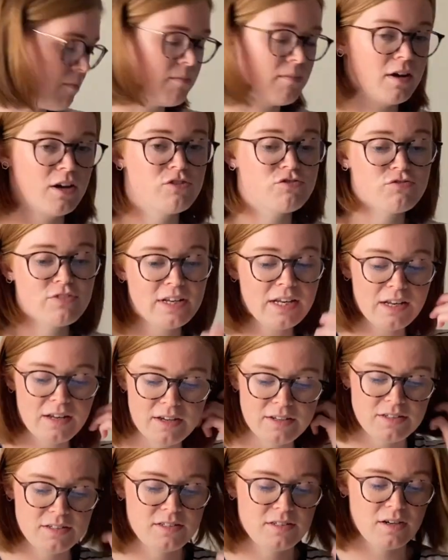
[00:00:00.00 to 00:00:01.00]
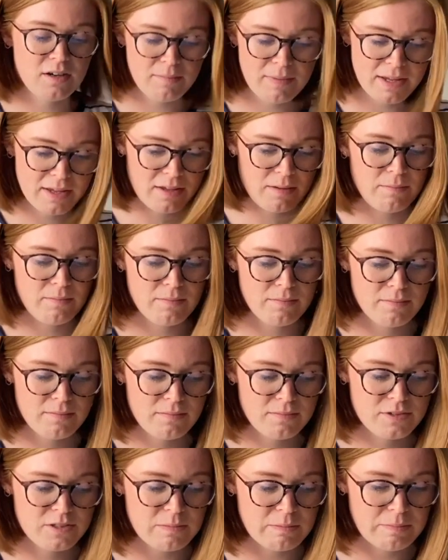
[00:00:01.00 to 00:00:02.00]
I'd really like to start making
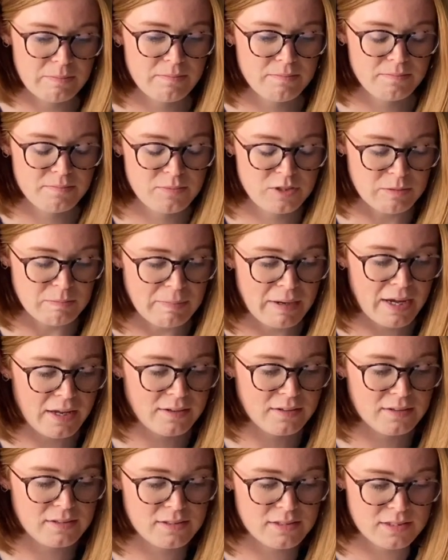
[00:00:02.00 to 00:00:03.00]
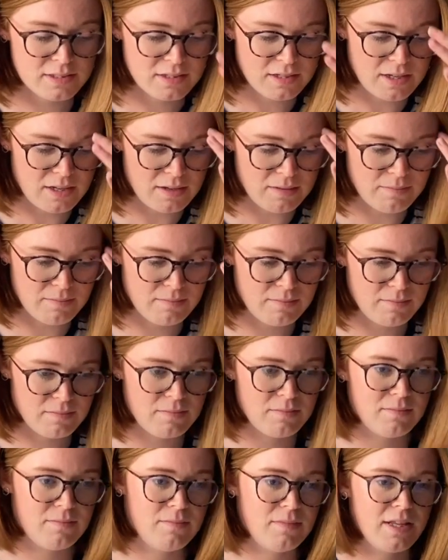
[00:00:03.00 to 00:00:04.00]
some patterns.
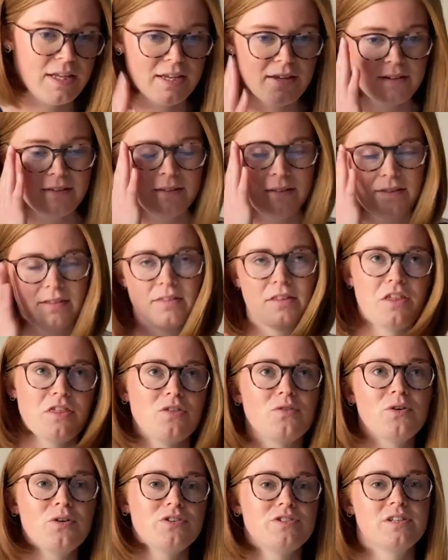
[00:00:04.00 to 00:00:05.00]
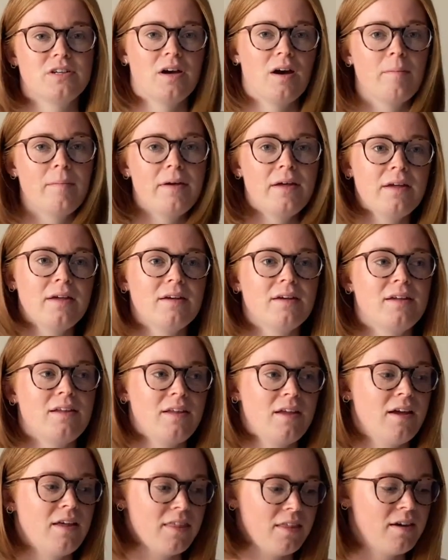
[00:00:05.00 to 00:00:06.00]
Like the thoughts are coming and
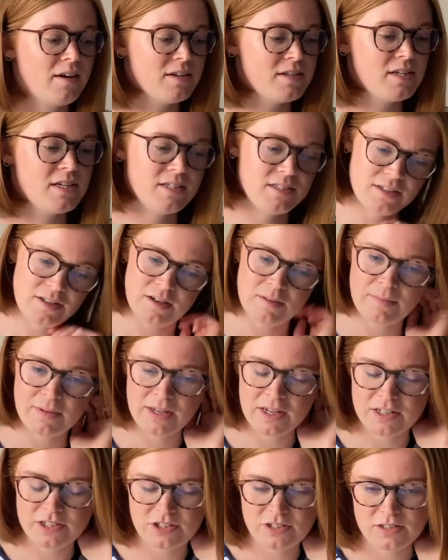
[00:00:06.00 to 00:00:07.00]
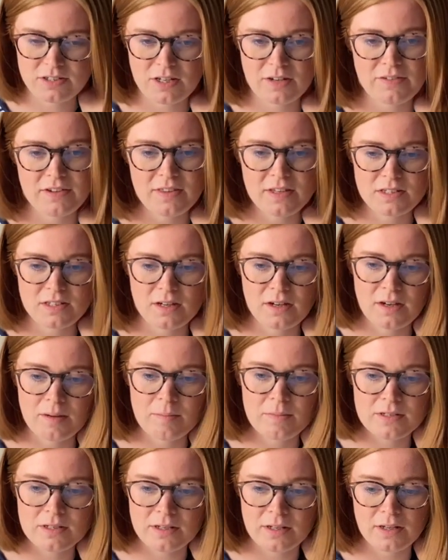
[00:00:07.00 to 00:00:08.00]
like the ideas are coming. It's just having the time
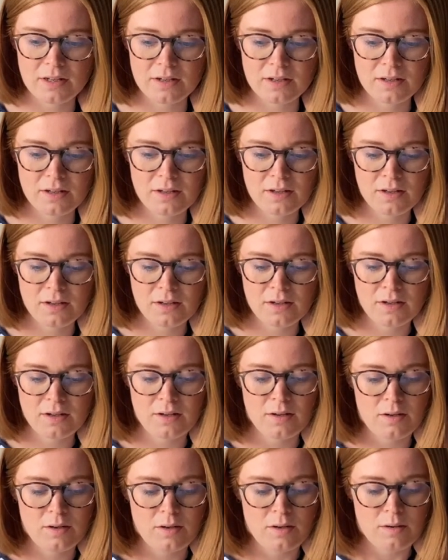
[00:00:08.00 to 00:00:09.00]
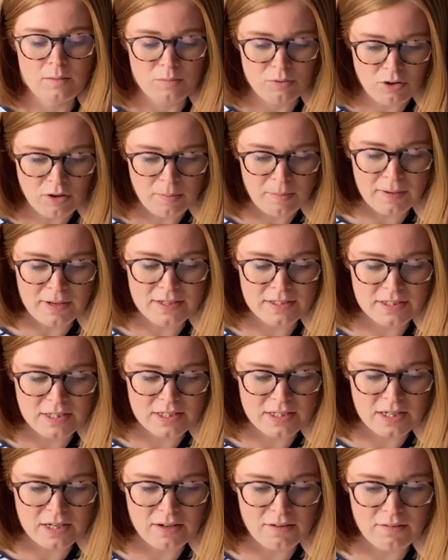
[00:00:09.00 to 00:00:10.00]
to like properly sit
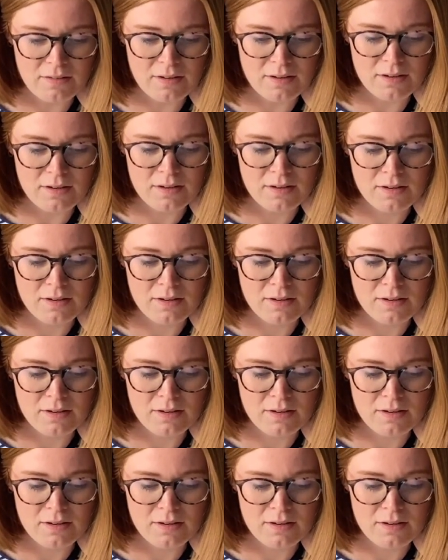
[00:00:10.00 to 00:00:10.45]
down and